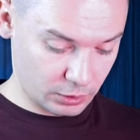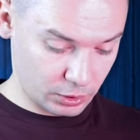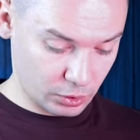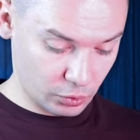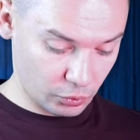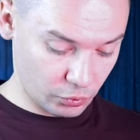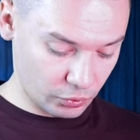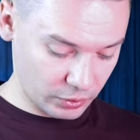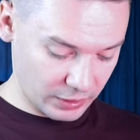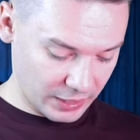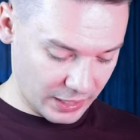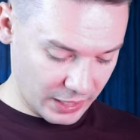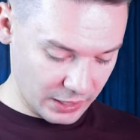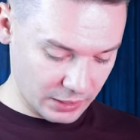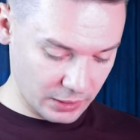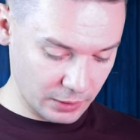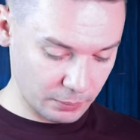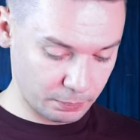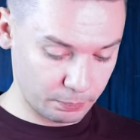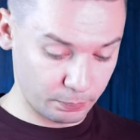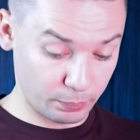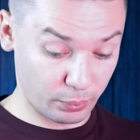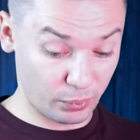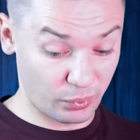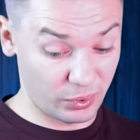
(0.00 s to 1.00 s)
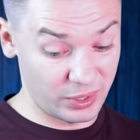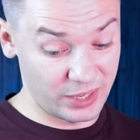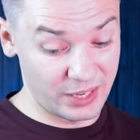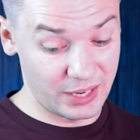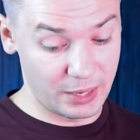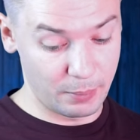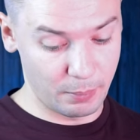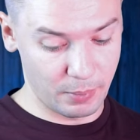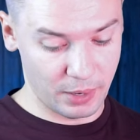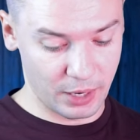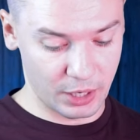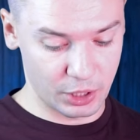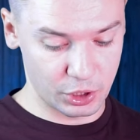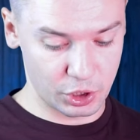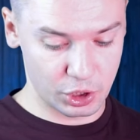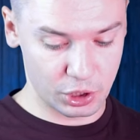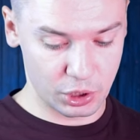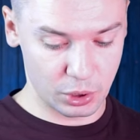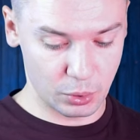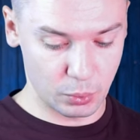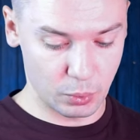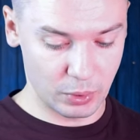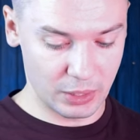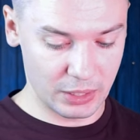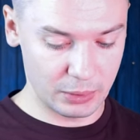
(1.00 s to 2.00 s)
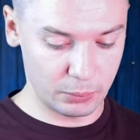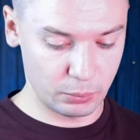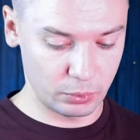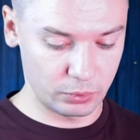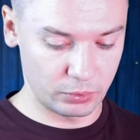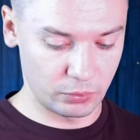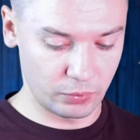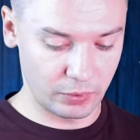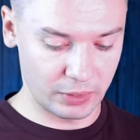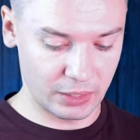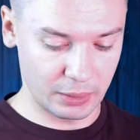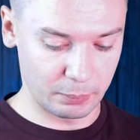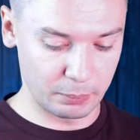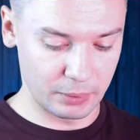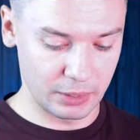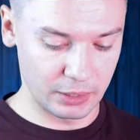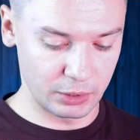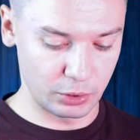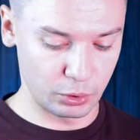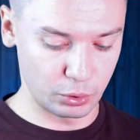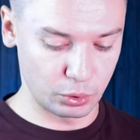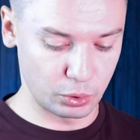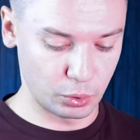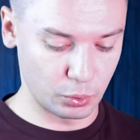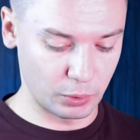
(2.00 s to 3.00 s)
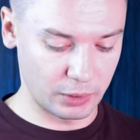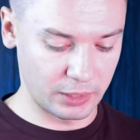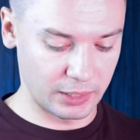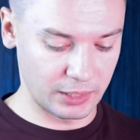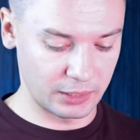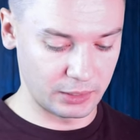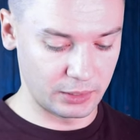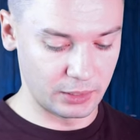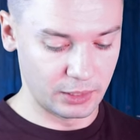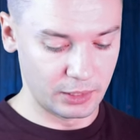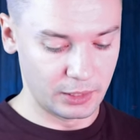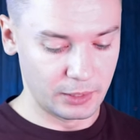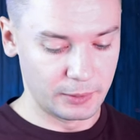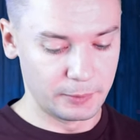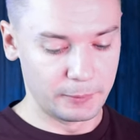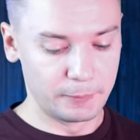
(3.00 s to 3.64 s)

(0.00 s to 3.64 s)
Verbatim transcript: Tornado pretty much. So I would recommend you to add